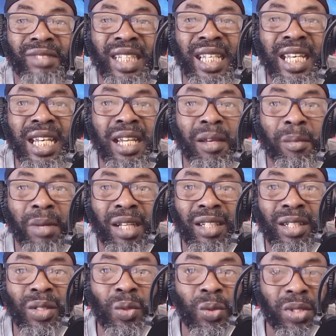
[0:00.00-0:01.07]
lame
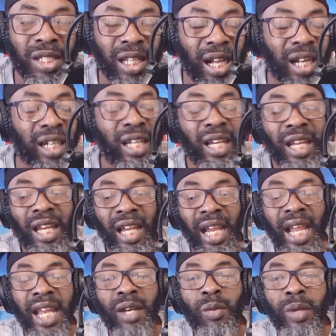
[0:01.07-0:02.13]
and loose talk.
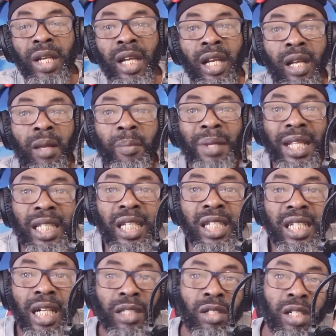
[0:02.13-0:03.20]
Anyway, pay
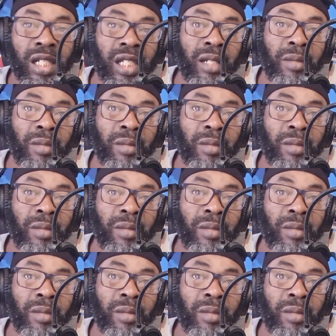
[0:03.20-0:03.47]
attention to the